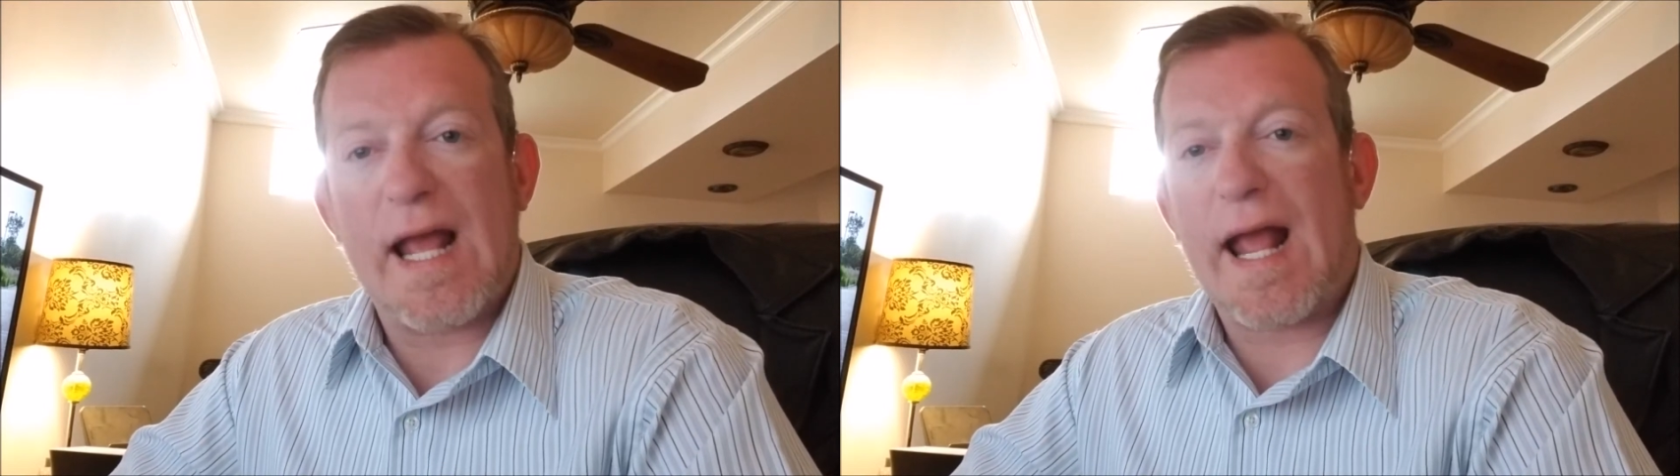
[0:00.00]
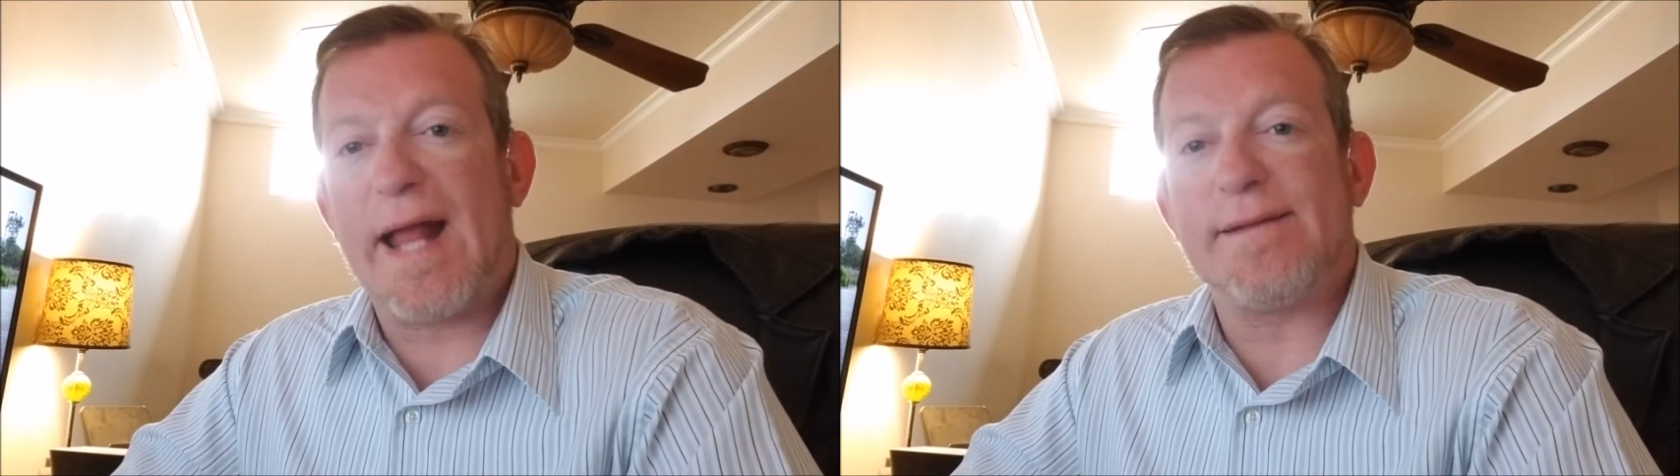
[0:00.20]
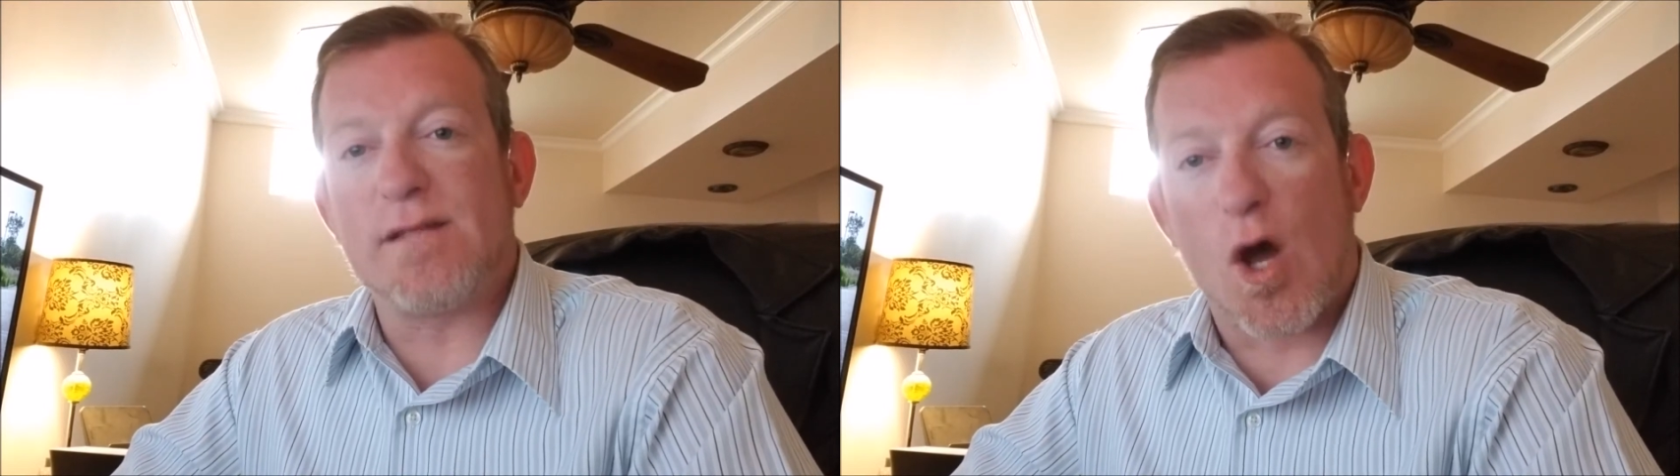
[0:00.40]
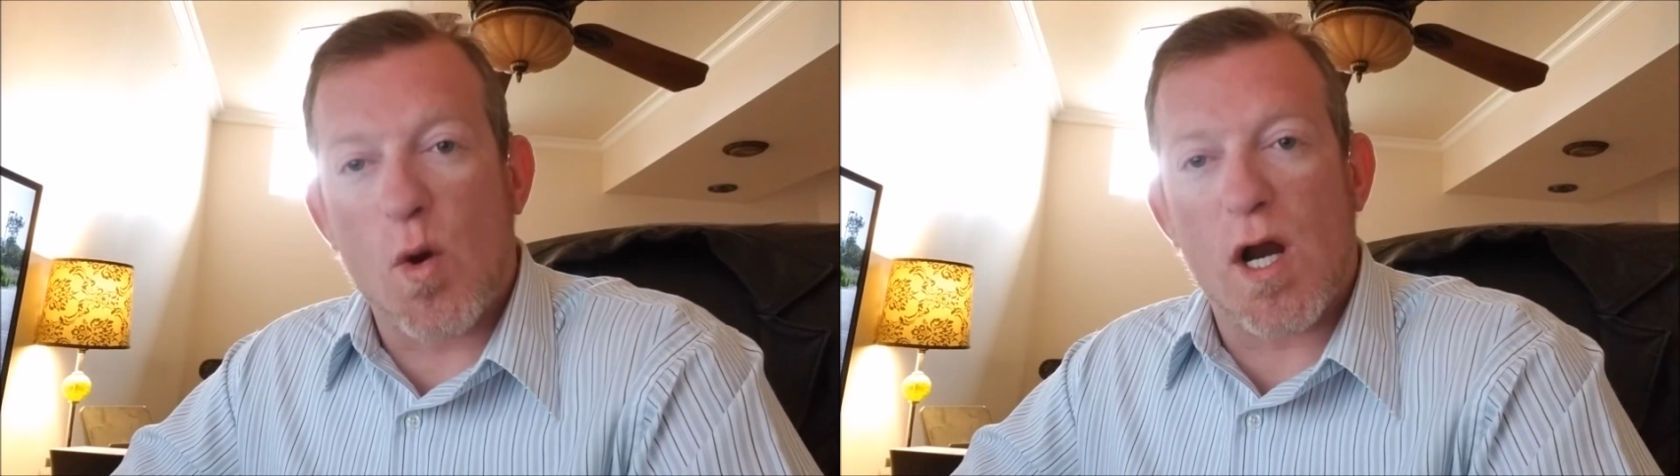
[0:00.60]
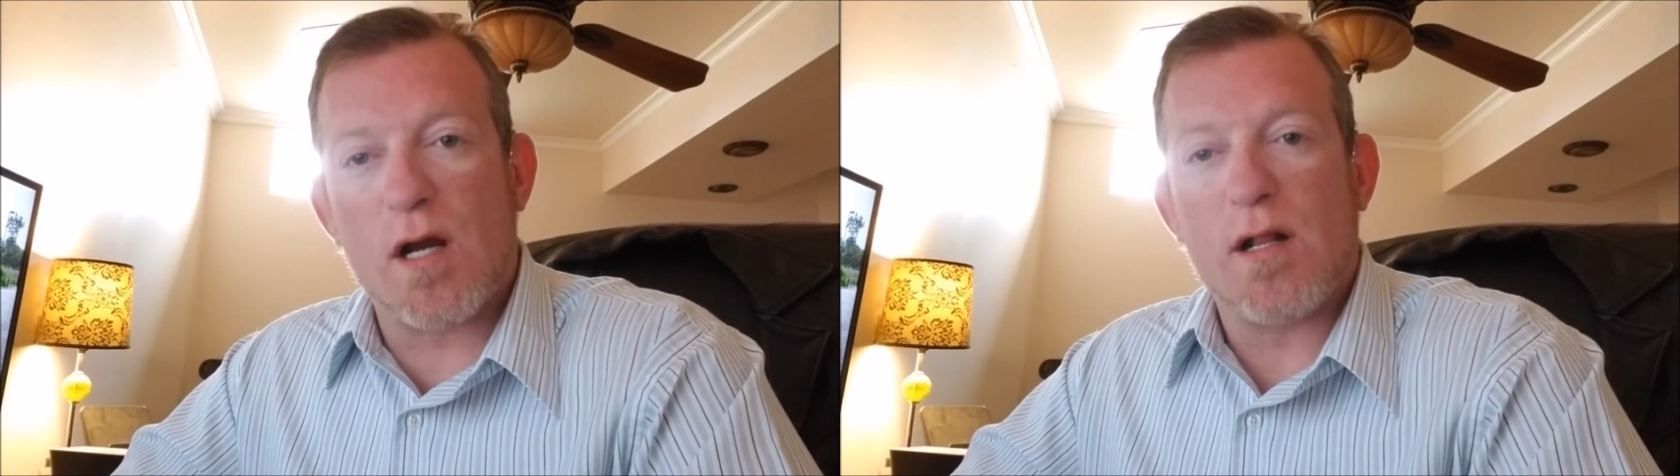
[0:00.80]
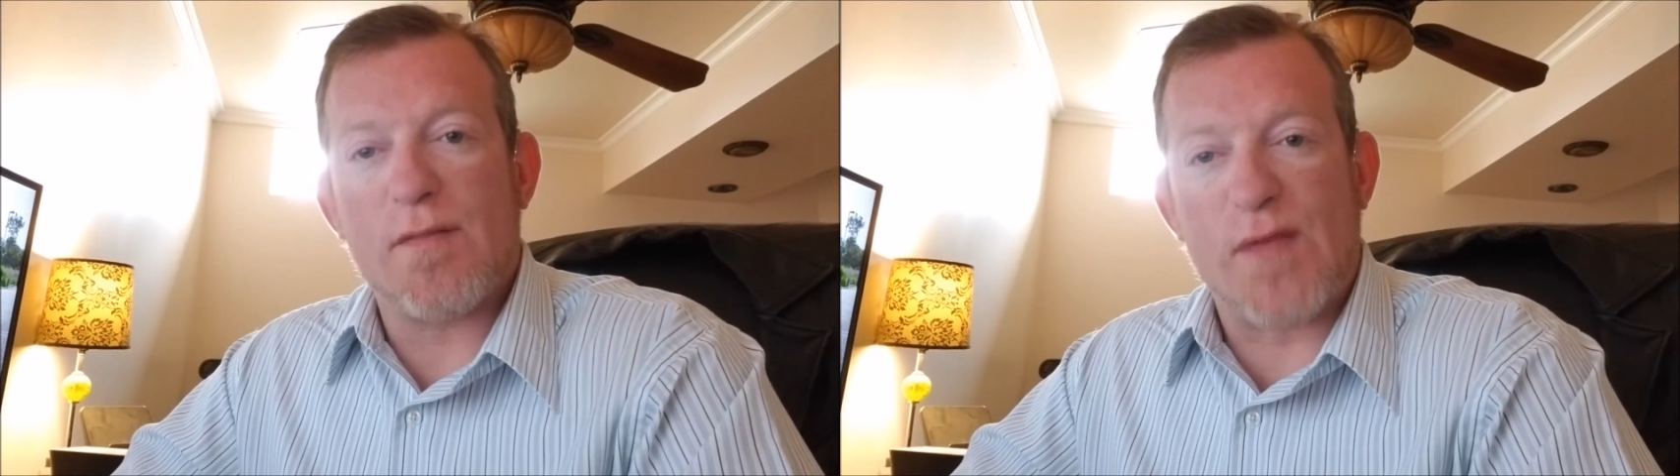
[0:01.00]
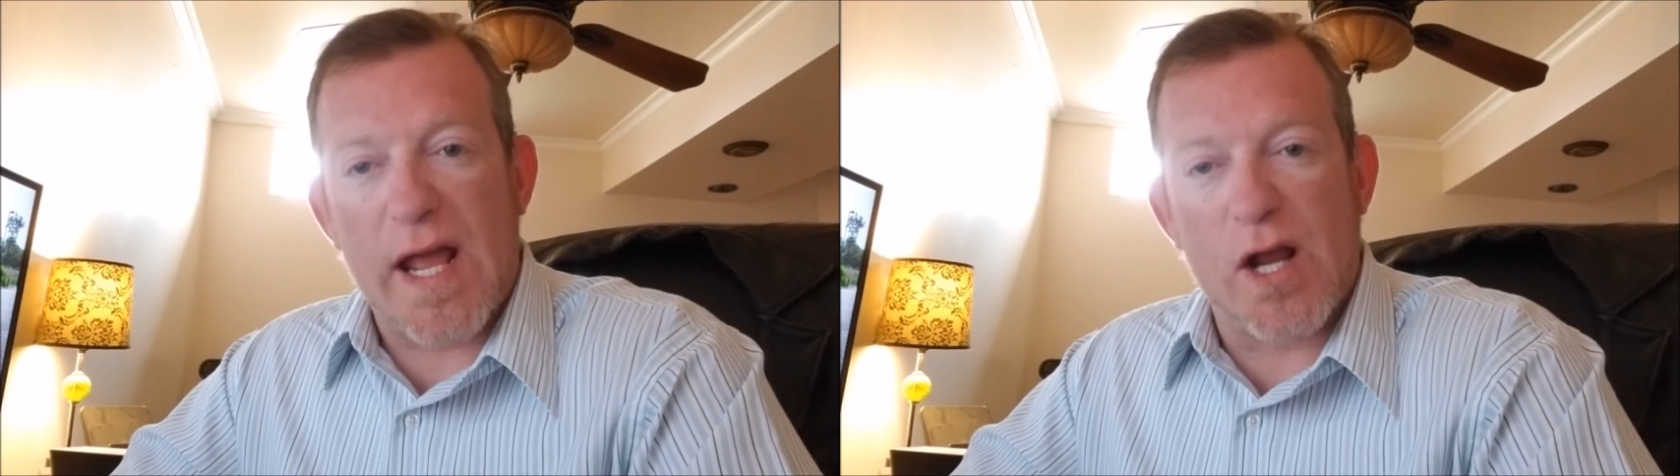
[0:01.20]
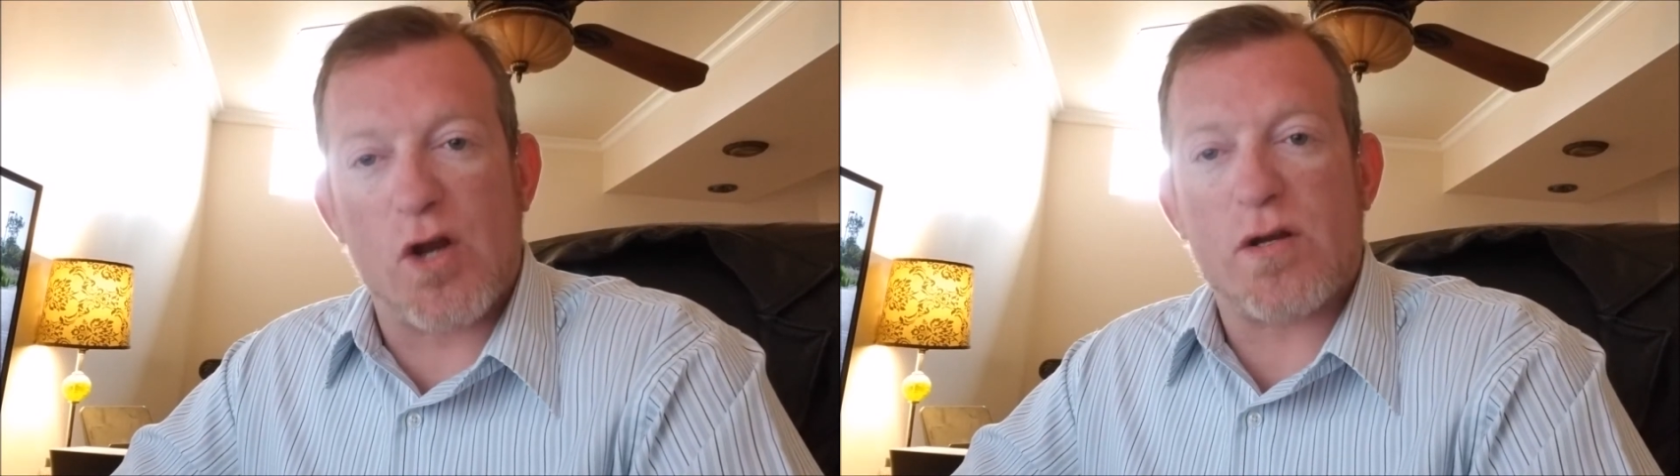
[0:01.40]
and lower
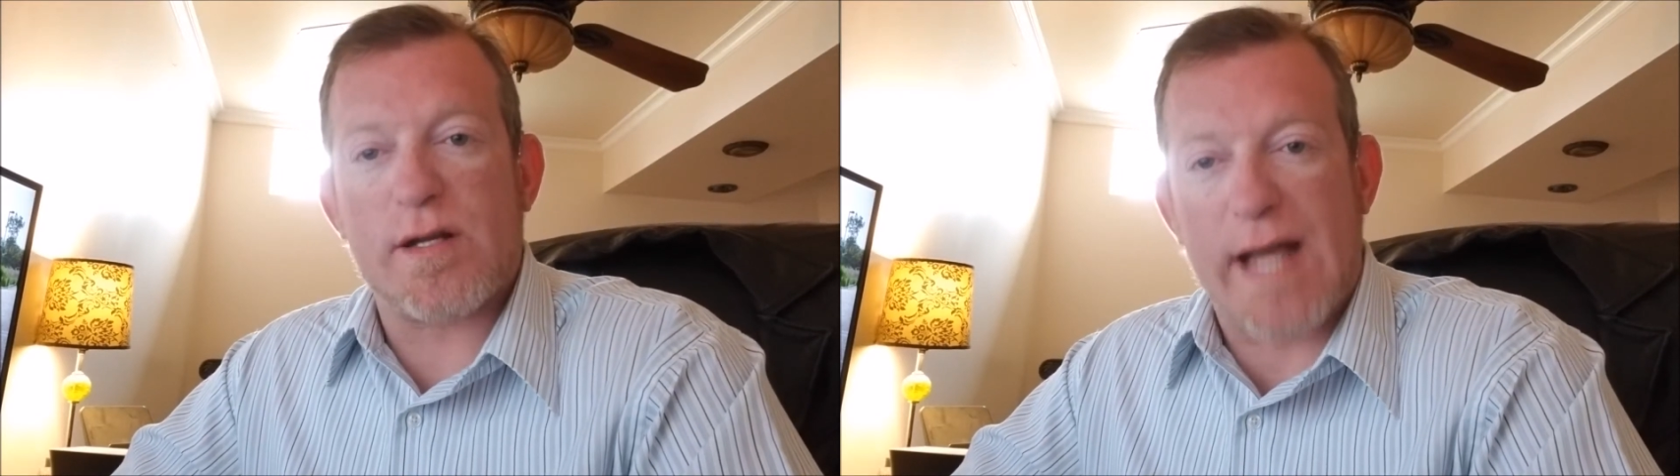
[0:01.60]
their